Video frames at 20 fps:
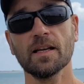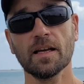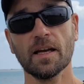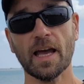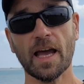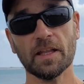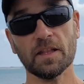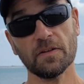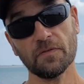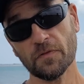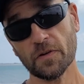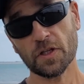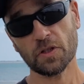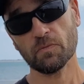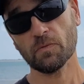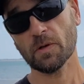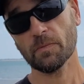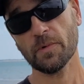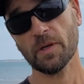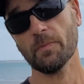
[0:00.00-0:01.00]
and the fish
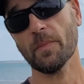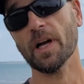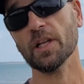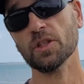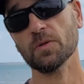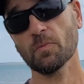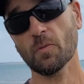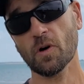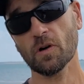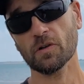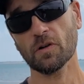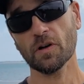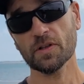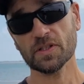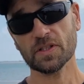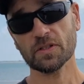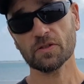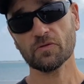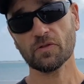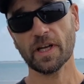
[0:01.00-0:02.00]
will be much more
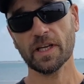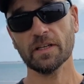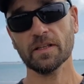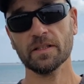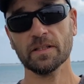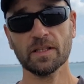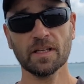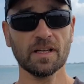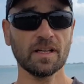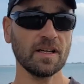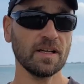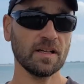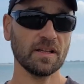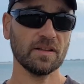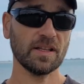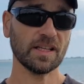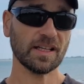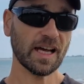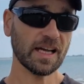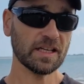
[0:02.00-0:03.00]
concentrated.
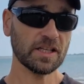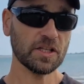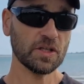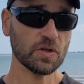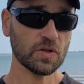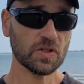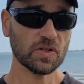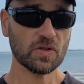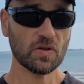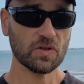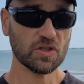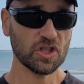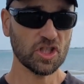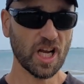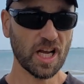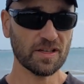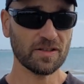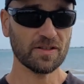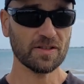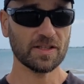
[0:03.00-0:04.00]
They kind of use those
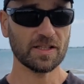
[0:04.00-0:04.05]
channels